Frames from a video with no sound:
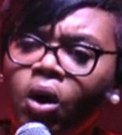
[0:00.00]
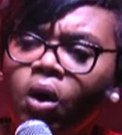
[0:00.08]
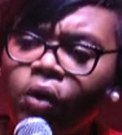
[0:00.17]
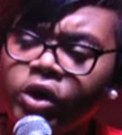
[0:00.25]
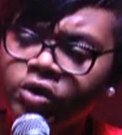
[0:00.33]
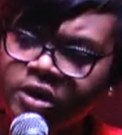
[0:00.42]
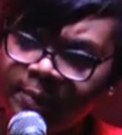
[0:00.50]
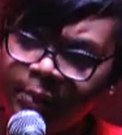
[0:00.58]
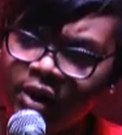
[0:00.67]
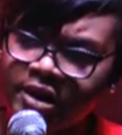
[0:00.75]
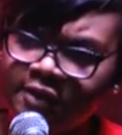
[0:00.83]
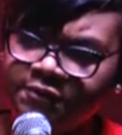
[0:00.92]
Who you
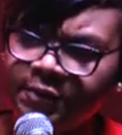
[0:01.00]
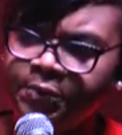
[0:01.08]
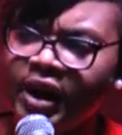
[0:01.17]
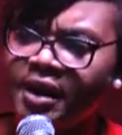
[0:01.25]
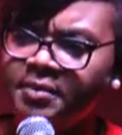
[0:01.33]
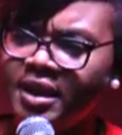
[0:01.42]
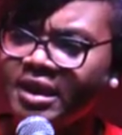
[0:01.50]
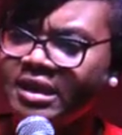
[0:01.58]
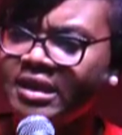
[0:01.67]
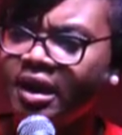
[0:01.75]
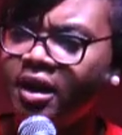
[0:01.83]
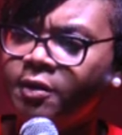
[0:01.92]
supporting for prime
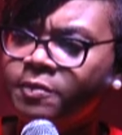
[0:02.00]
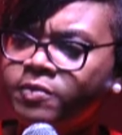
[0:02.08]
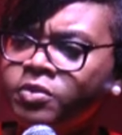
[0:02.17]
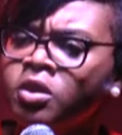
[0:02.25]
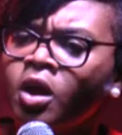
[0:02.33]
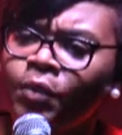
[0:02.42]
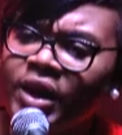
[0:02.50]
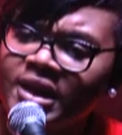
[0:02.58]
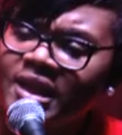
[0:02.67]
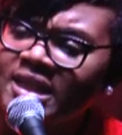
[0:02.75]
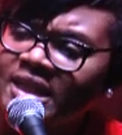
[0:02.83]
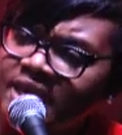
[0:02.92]
minister? When
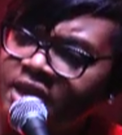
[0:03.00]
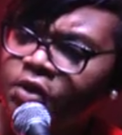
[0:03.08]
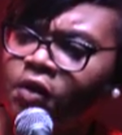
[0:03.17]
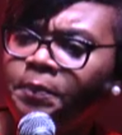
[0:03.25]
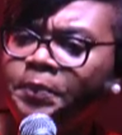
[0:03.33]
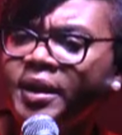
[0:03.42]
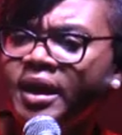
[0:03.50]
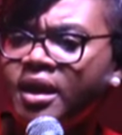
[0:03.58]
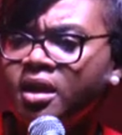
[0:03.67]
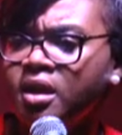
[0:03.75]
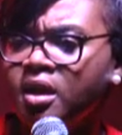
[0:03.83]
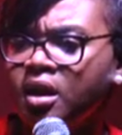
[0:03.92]
the
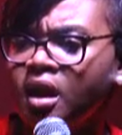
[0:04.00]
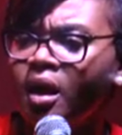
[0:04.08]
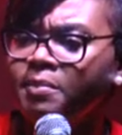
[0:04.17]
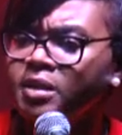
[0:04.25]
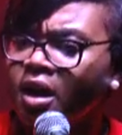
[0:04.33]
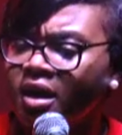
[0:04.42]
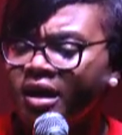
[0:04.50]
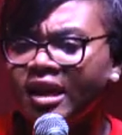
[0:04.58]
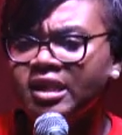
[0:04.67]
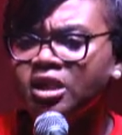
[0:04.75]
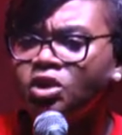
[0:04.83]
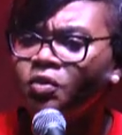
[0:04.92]
TOP come knocking
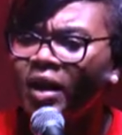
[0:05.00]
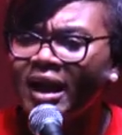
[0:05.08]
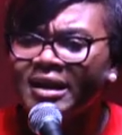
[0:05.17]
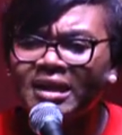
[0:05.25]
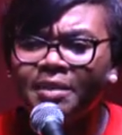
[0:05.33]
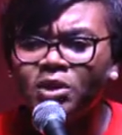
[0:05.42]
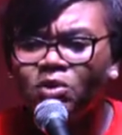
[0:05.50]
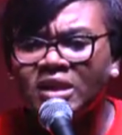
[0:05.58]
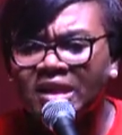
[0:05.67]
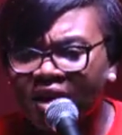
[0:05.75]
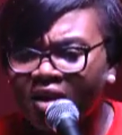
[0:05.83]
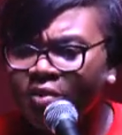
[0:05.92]
at you, do ask them, you
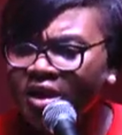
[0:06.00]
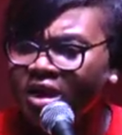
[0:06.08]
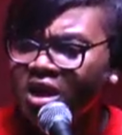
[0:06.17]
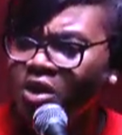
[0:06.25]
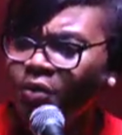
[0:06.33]
still with the